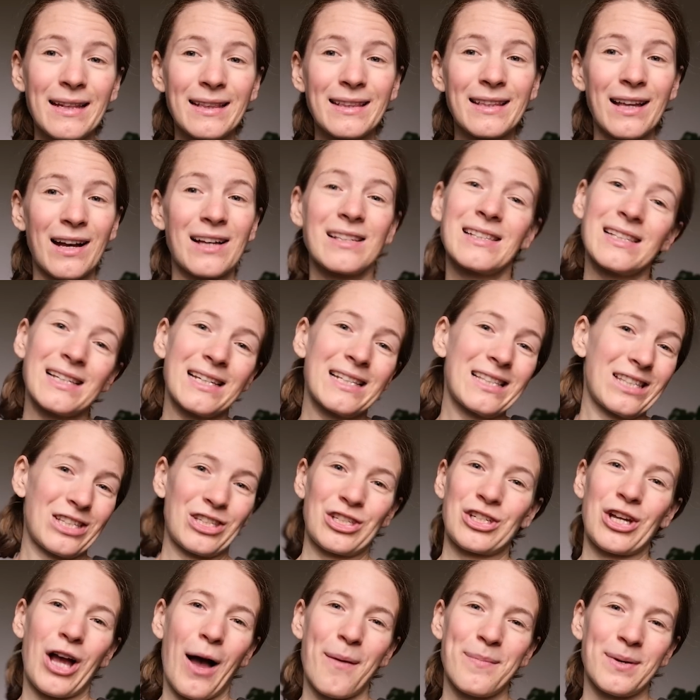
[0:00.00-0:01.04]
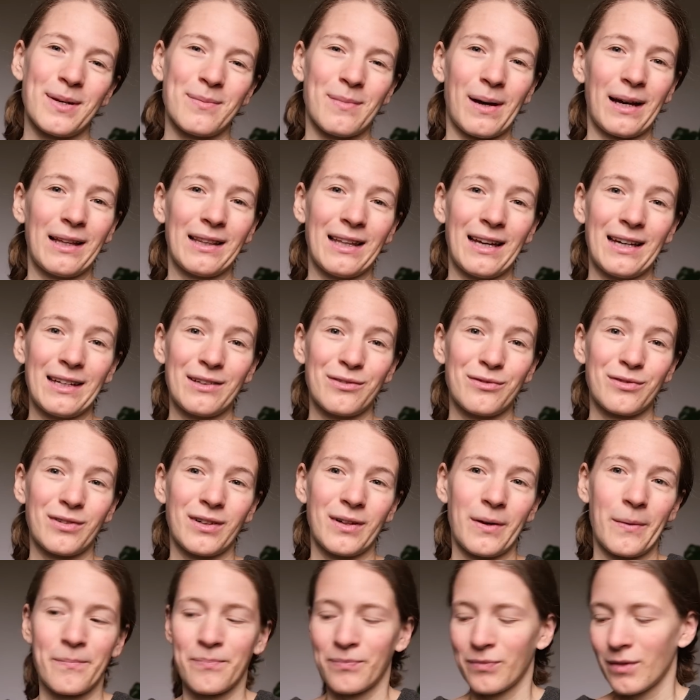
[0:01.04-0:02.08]
does its job in my life.
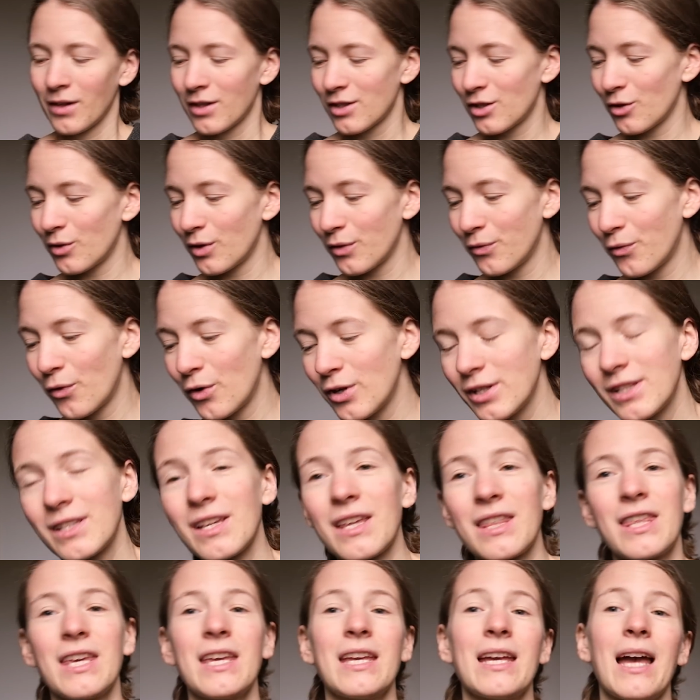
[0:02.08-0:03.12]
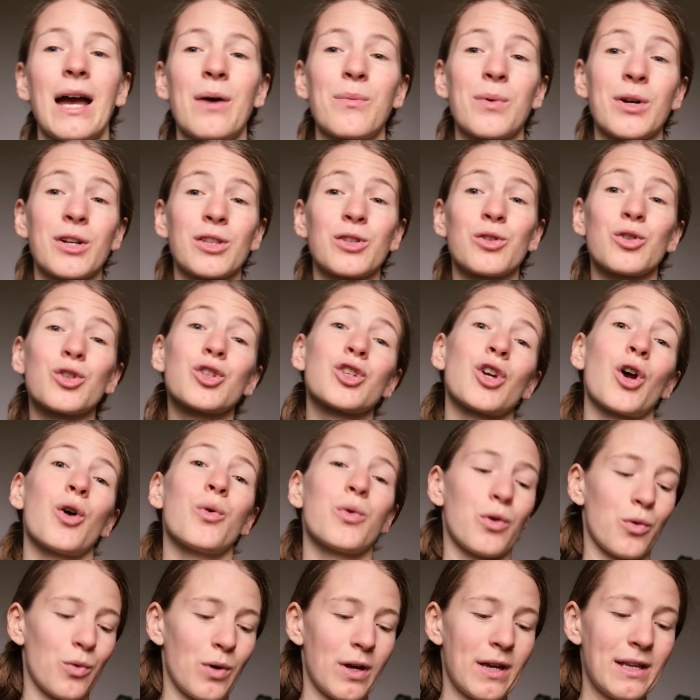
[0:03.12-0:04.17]
So the first thing I wanted to show
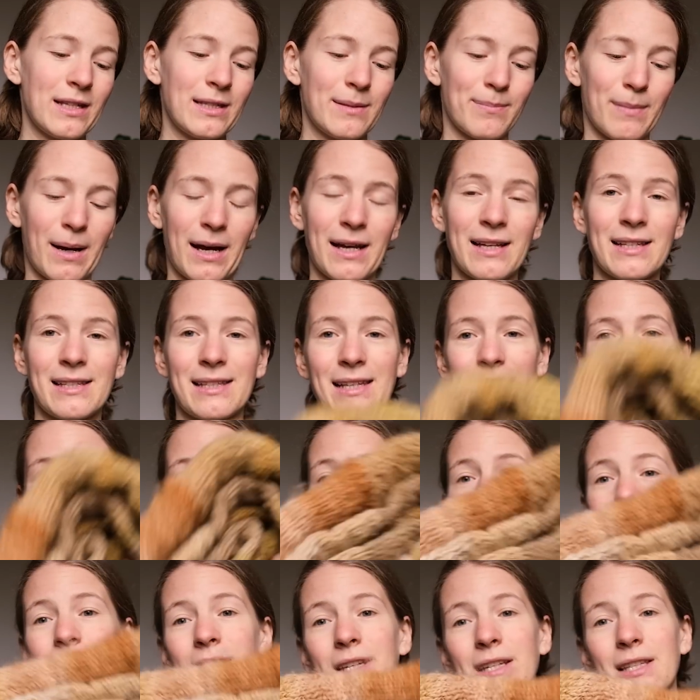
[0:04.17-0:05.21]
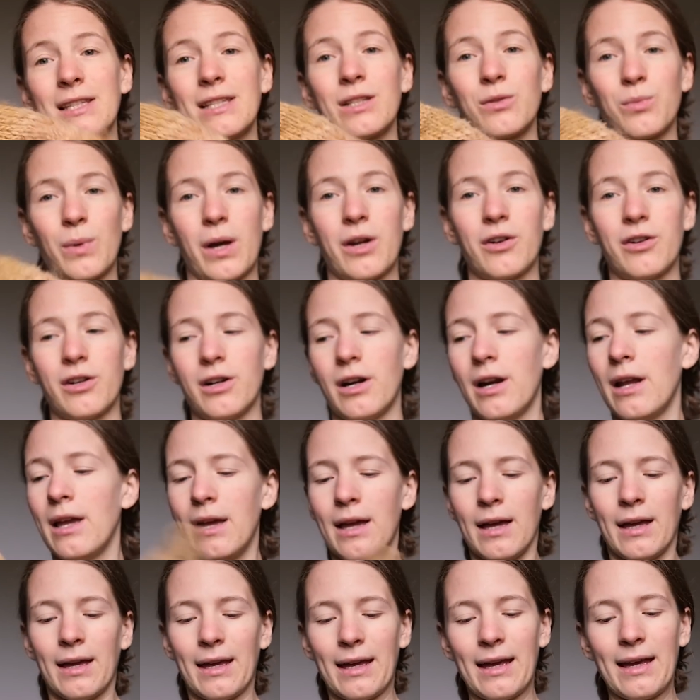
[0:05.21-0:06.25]
you is my self-knitted sweater.
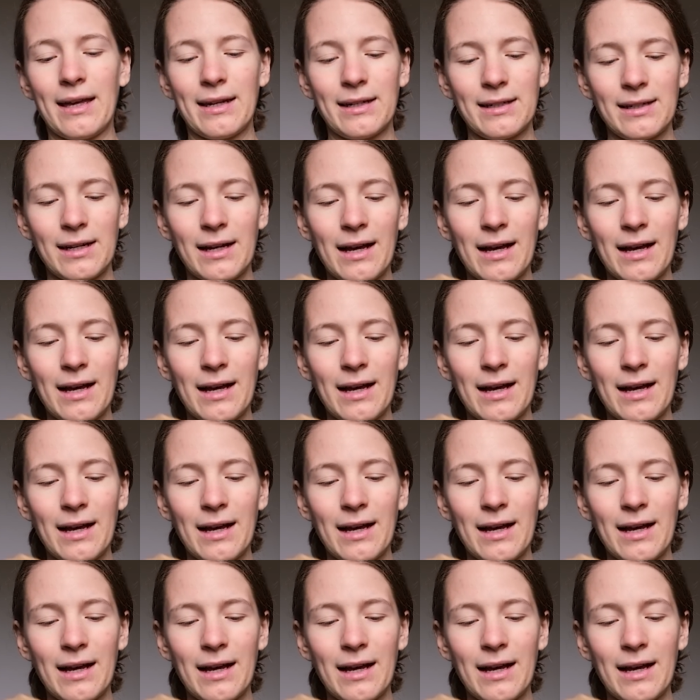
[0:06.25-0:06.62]
And